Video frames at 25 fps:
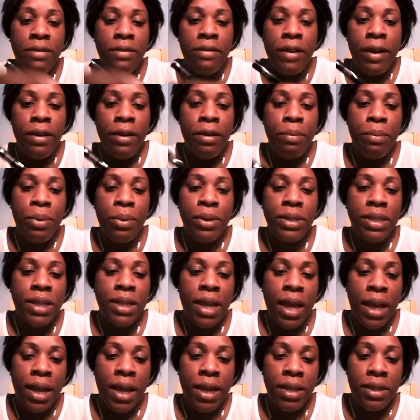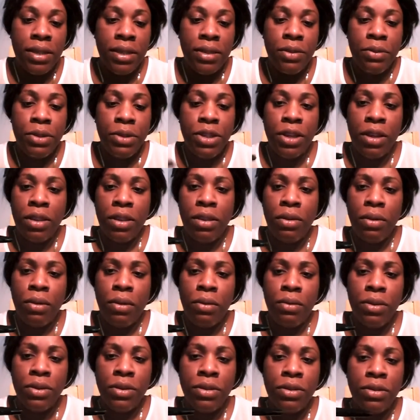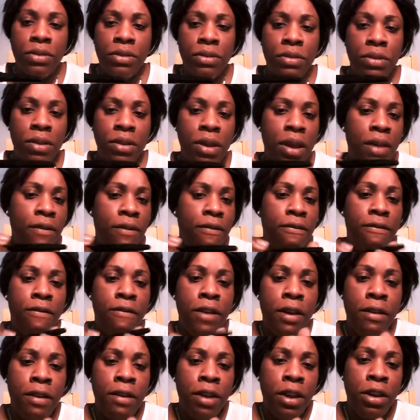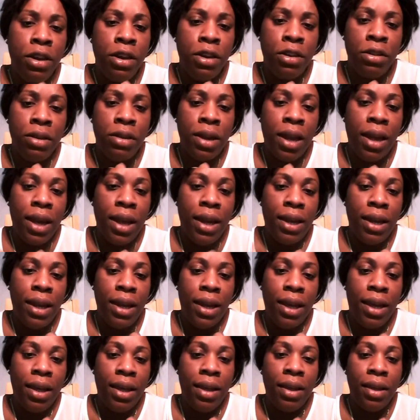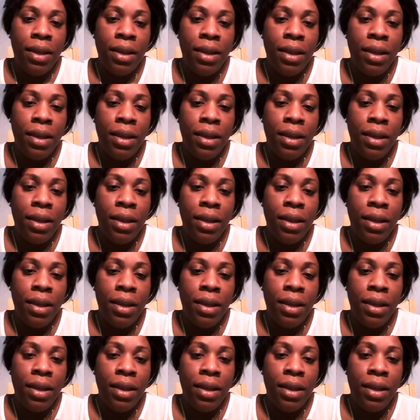very precise, which I thought was a very good idea.